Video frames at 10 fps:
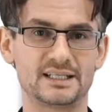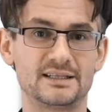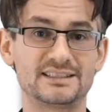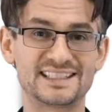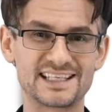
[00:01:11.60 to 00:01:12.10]

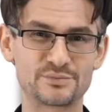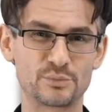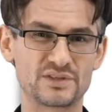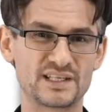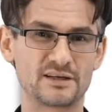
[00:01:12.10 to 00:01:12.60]

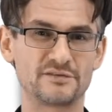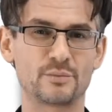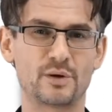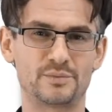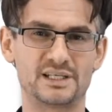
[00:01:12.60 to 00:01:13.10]
6% of the
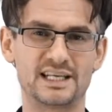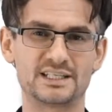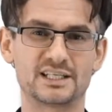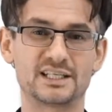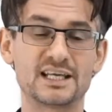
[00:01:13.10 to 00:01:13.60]

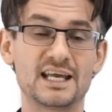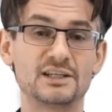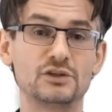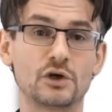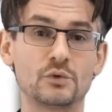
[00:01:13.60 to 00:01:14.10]
population
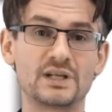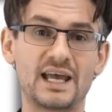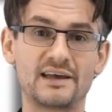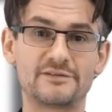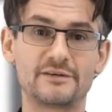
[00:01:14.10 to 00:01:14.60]
don't
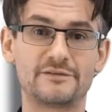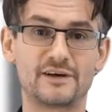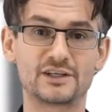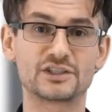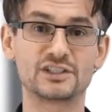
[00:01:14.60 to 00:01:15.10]
have a
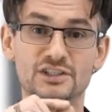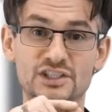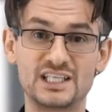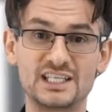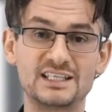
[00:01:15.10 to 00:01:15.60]
functional
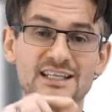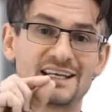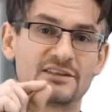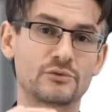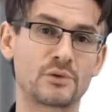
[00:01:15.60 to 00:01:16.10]
gene that
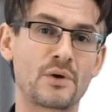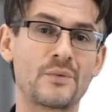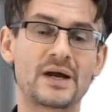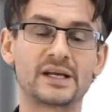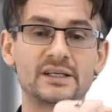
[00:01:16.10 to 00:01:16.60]
is
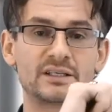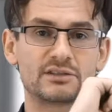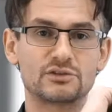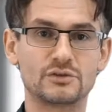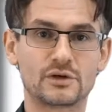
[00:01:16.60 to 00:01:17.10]
required
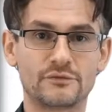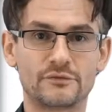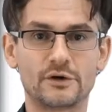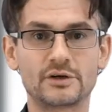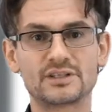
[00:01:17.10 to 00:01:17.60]
to
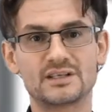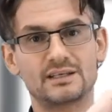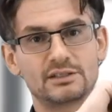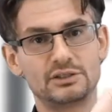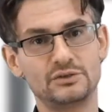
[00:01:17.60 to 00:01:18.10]
convert
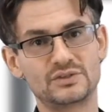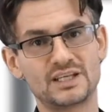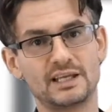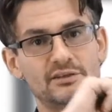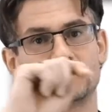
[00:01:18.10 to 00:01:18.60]

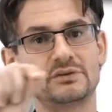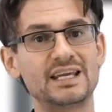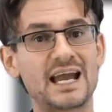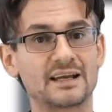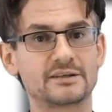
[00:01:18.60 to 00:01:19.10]
Q10 to the
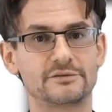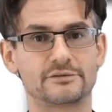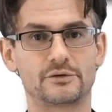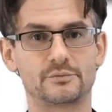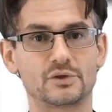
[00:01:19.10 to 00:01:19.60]
active
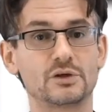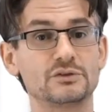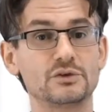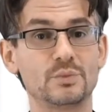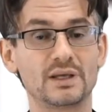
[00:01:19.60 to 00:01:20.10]
form called
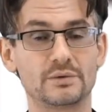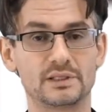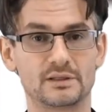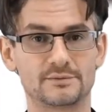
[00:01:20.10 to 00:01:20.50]
ubiquinol.